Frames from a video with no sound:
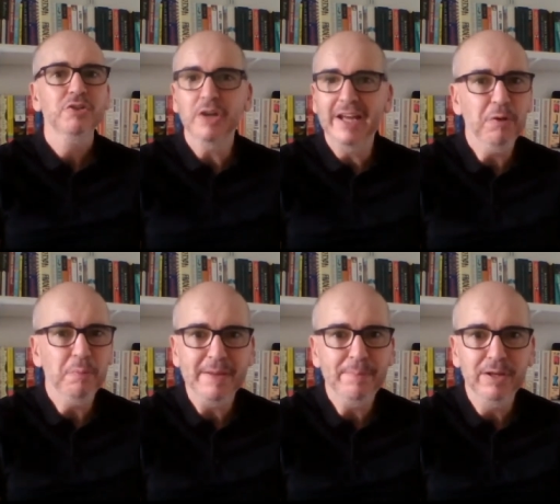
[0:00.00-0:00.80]
trying to
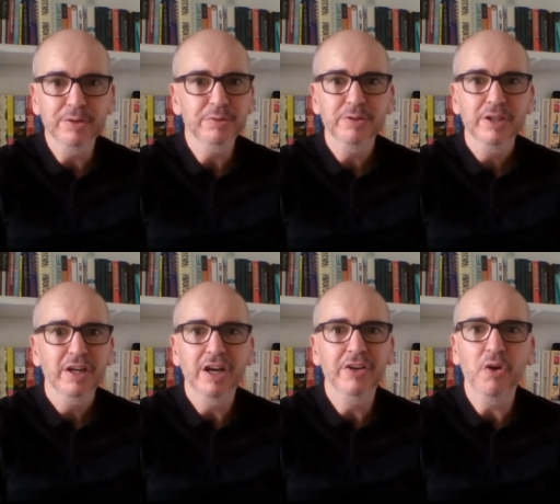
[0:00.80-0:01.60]
help people who
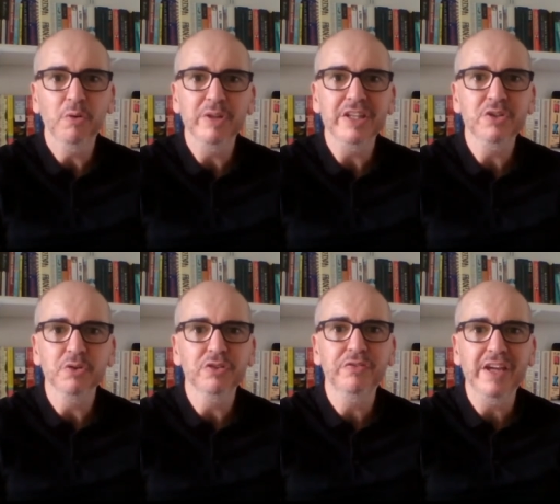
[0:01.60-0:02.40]
are not within
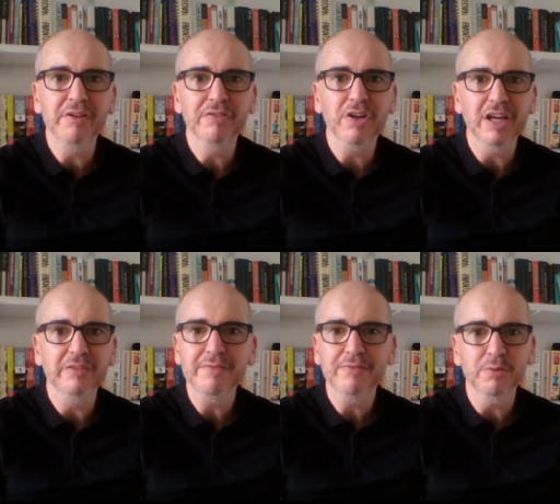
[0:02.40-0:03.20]
your sphere of kind
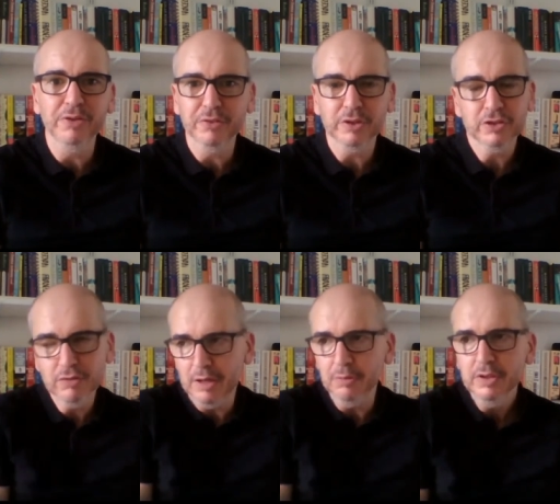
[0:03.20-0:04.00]
of influence or
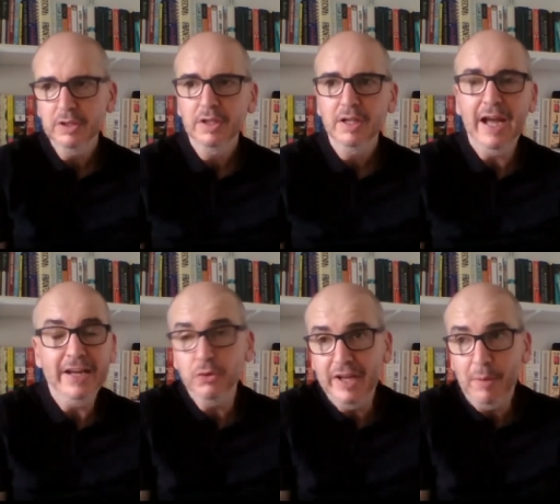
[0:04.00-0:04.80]
control
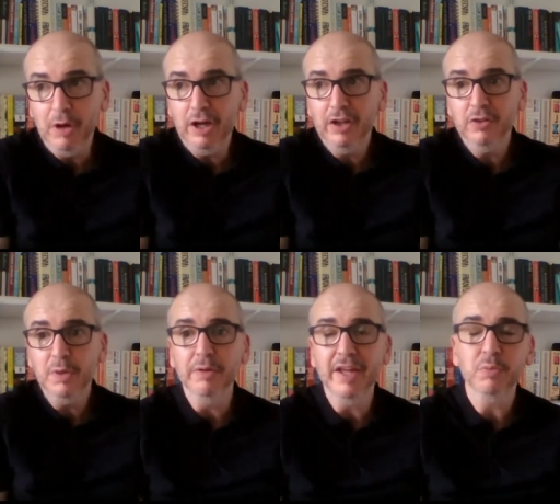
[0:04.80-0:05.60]
and your network.
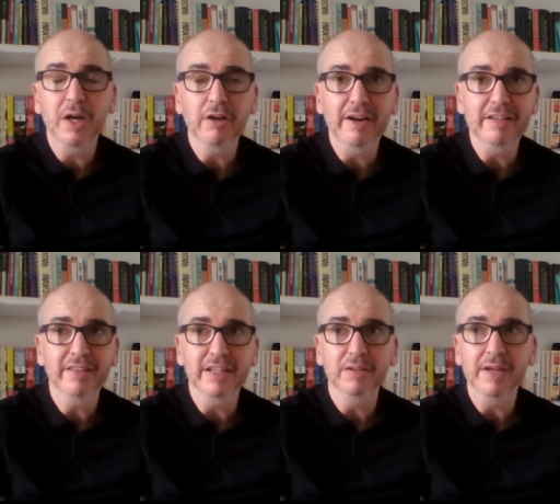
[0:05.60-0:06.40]
One great
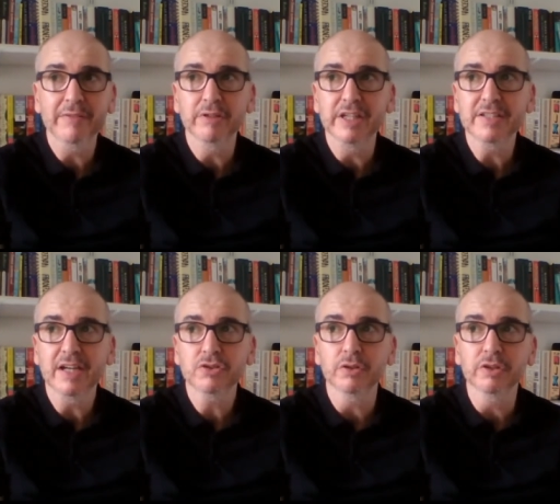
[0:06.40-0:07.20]
thing that we haven't really
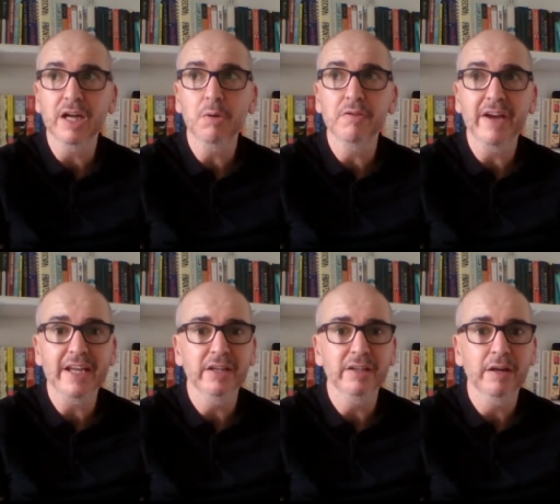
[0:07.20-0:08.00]
touched on
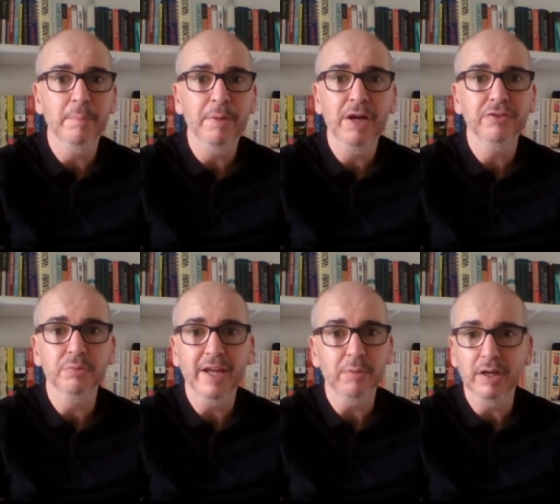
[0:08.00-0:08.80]
cultivating a
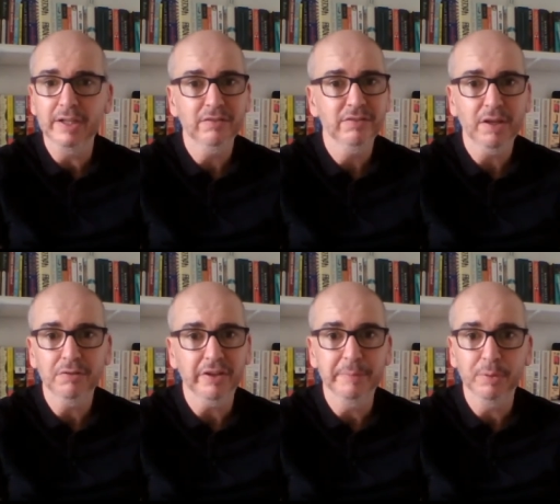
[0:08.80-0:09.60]
personal network is so,
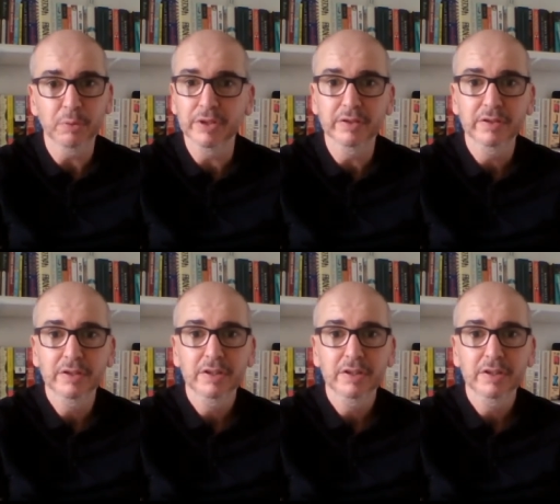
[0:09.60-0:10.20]
so important.